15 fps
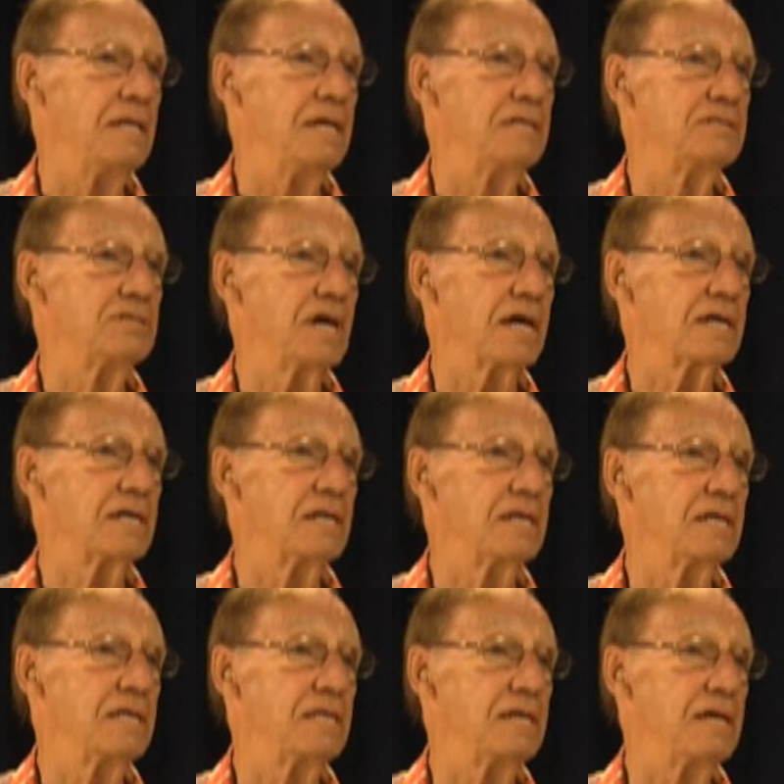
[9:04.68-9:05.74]
then
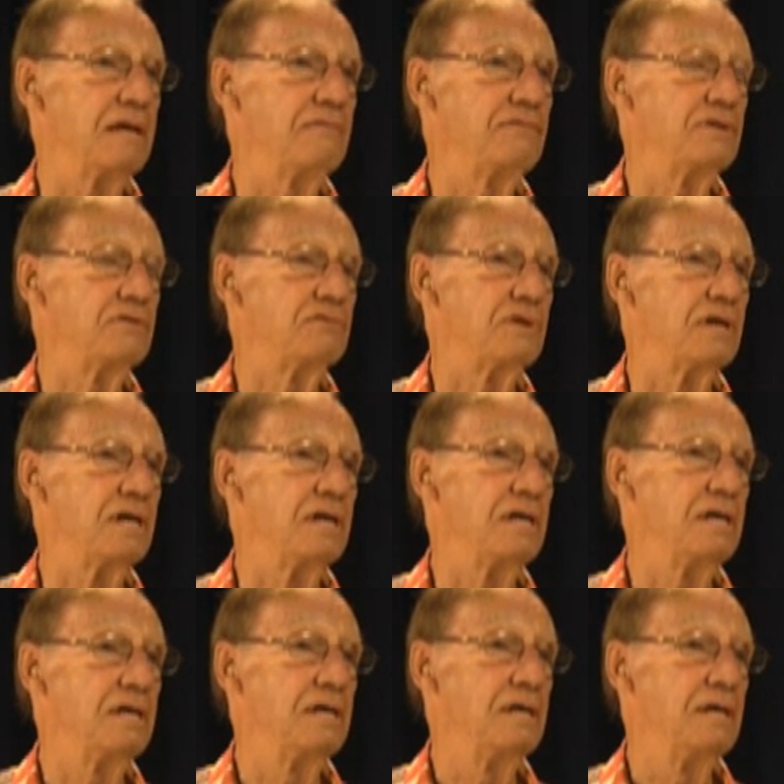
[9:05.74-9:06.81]
secondly, the infantry.
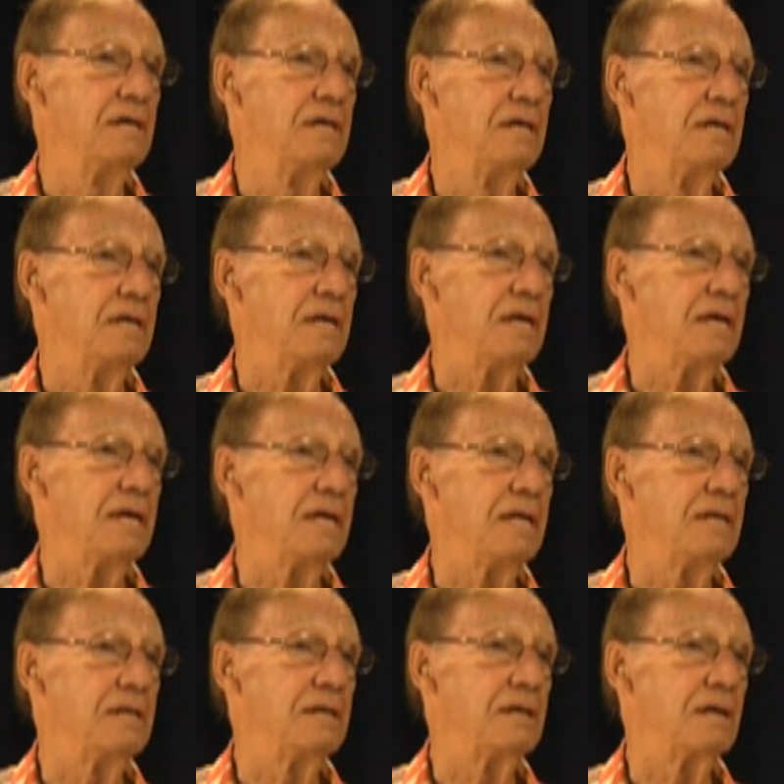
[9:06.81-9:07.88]

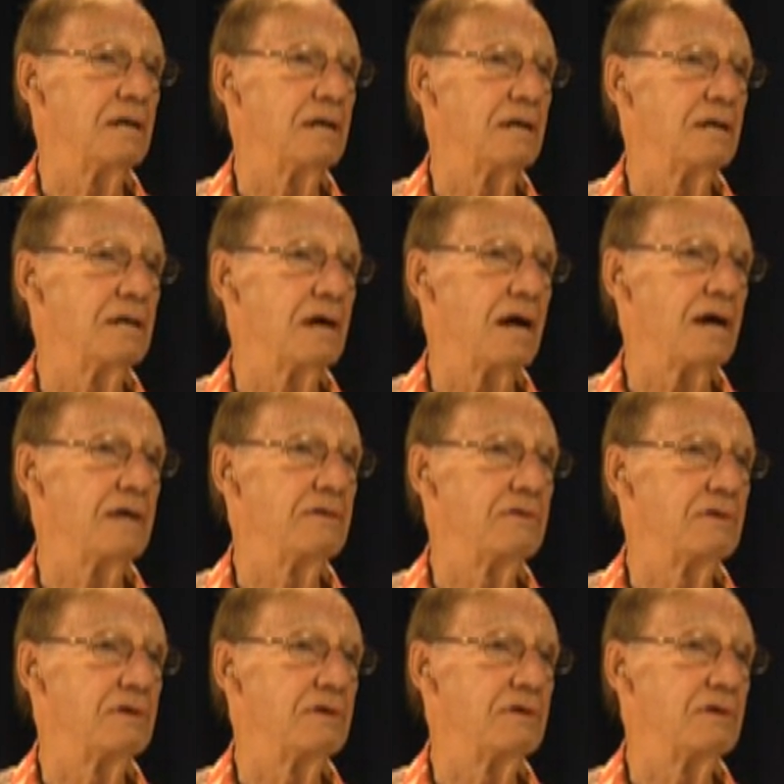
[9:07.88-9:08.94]
And uh, I
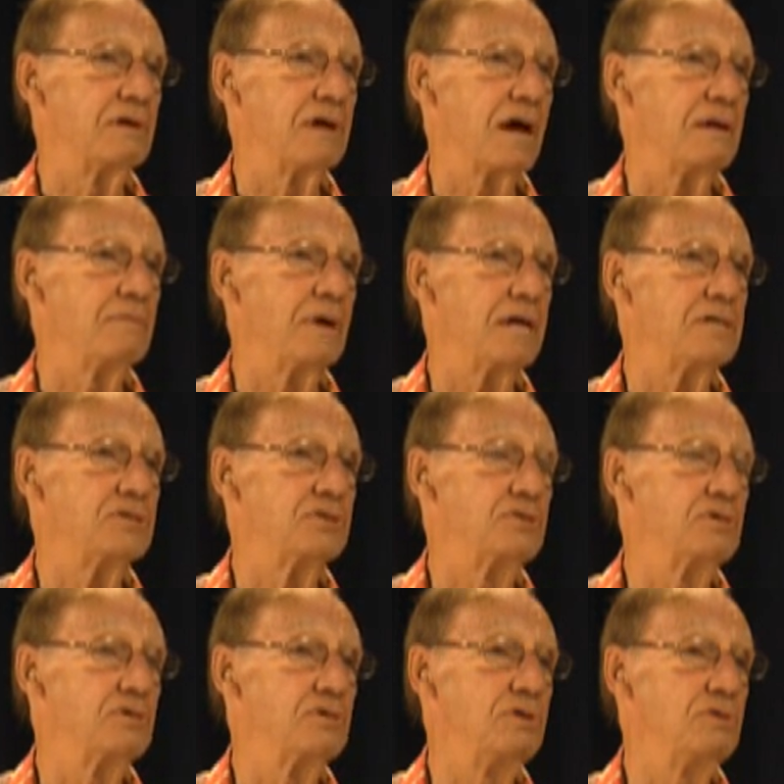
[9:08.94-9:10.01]
got my
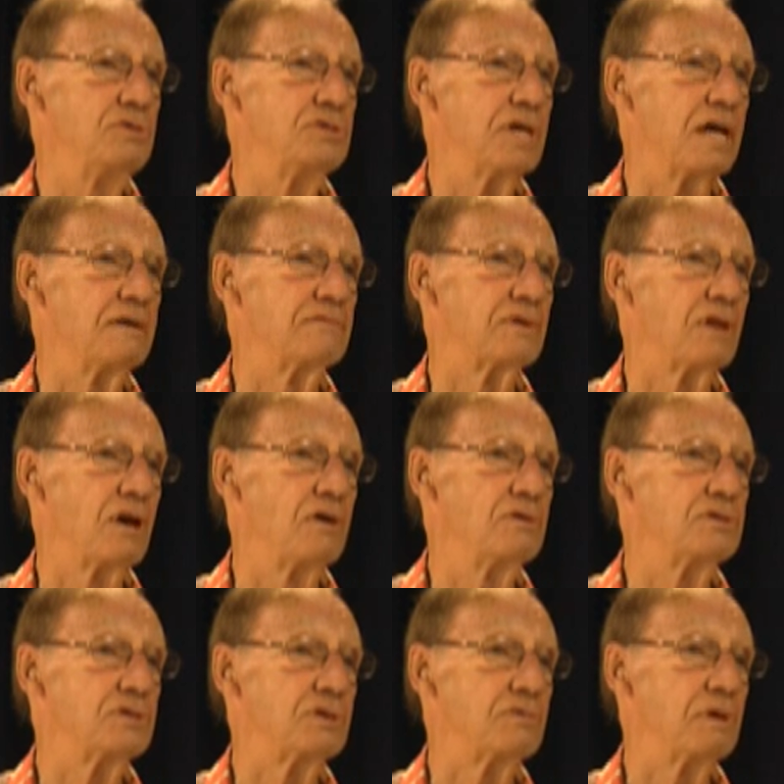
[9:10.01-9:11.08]
new set of
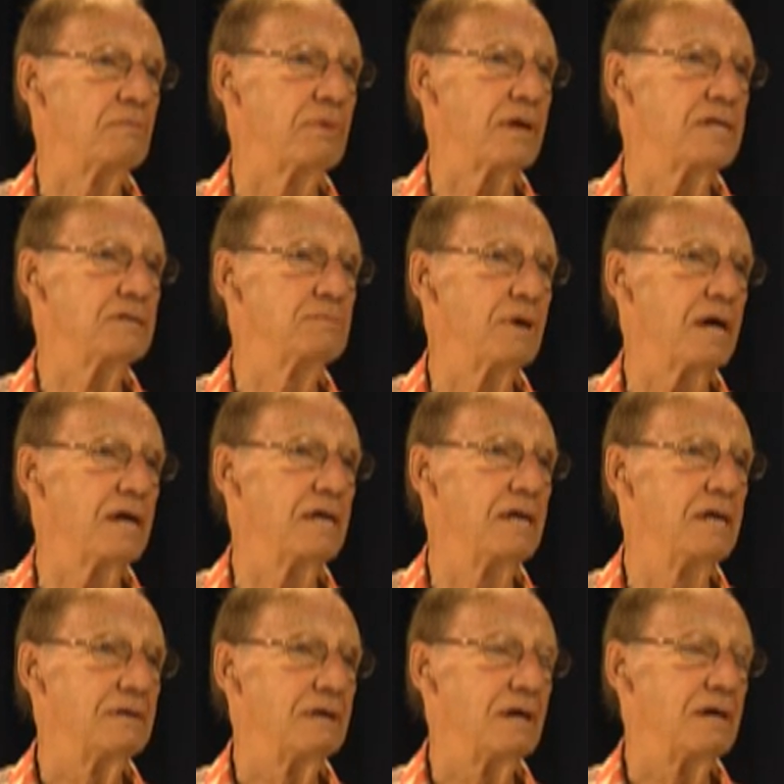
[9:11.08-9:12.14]
clothes to replace my
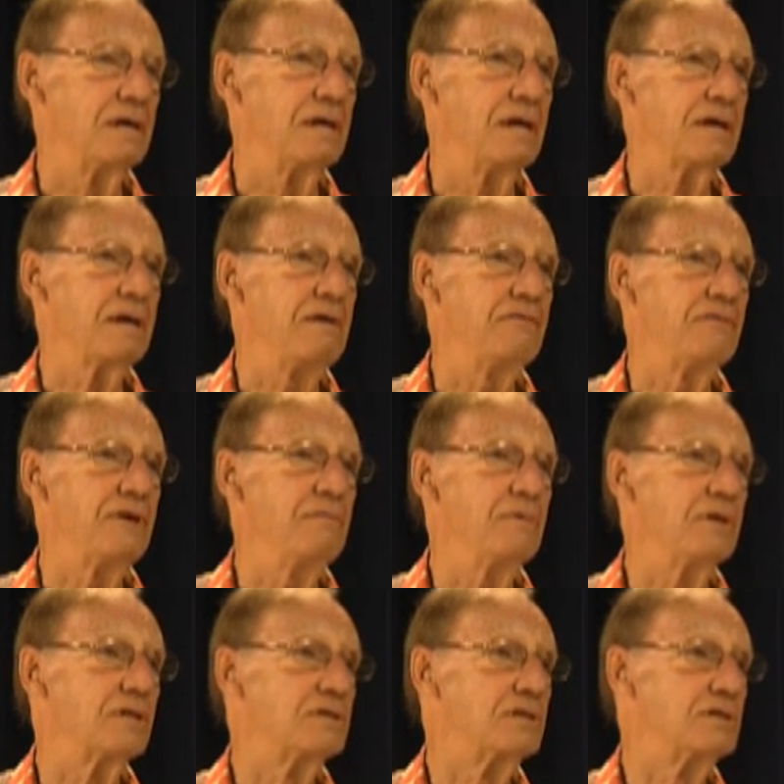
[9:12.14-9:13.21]
Hickey
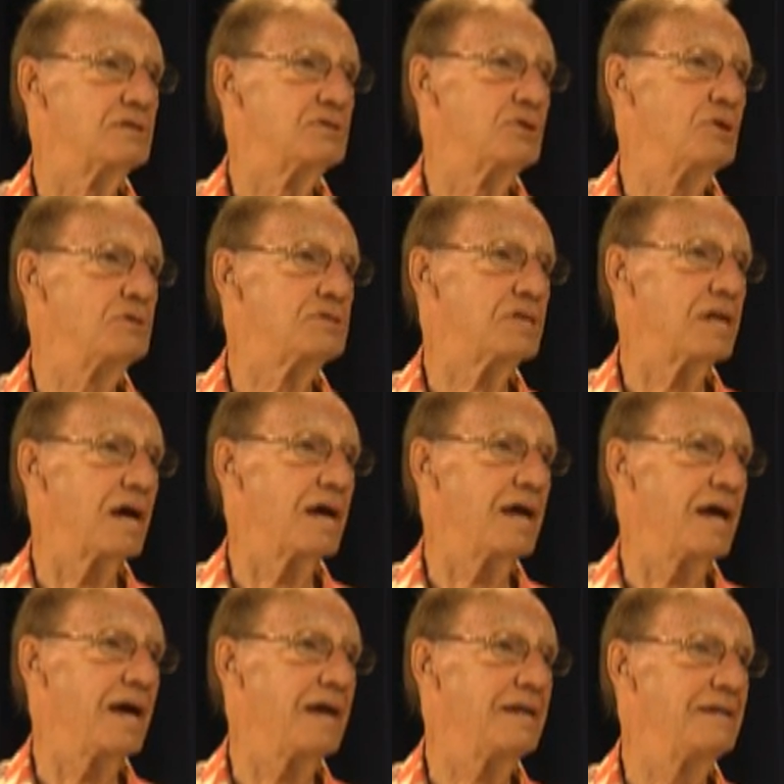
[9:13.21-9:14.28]
Freeman suits that I
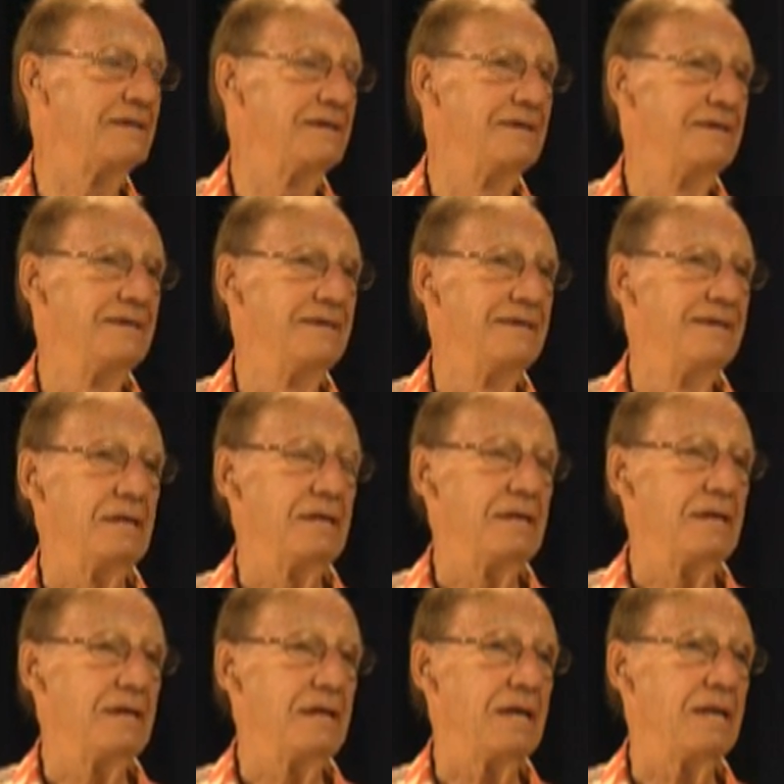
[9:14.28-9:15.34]
had.
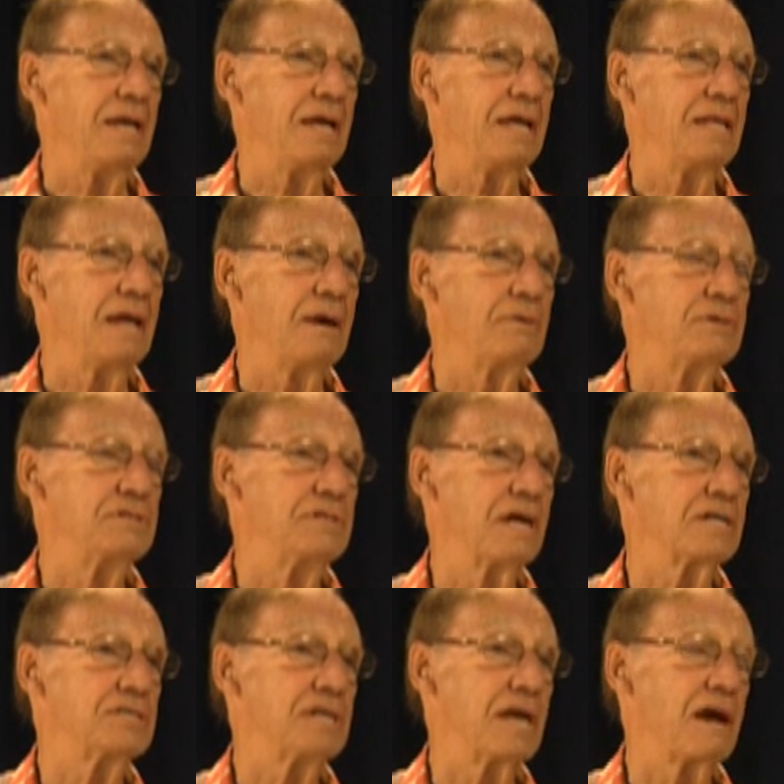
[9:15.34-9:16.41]
And, and I was,
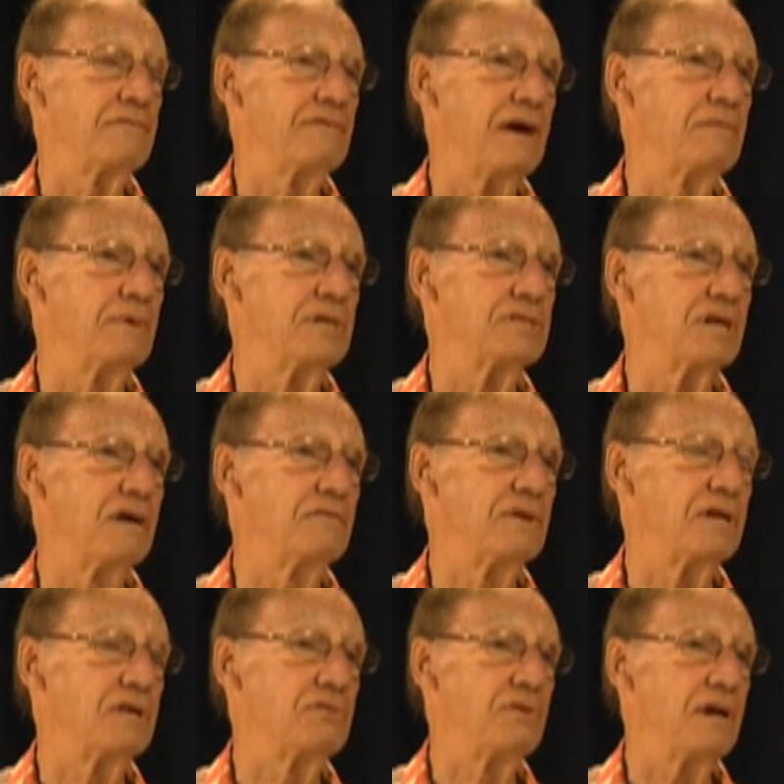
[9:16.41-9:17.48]
next thing I found myself
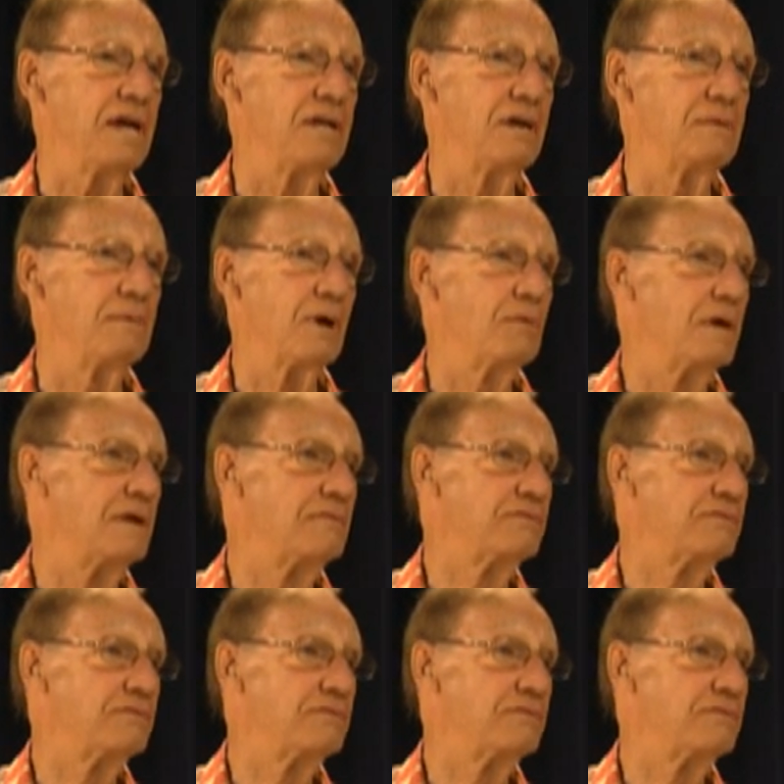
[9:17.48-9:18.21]
on a train on my way to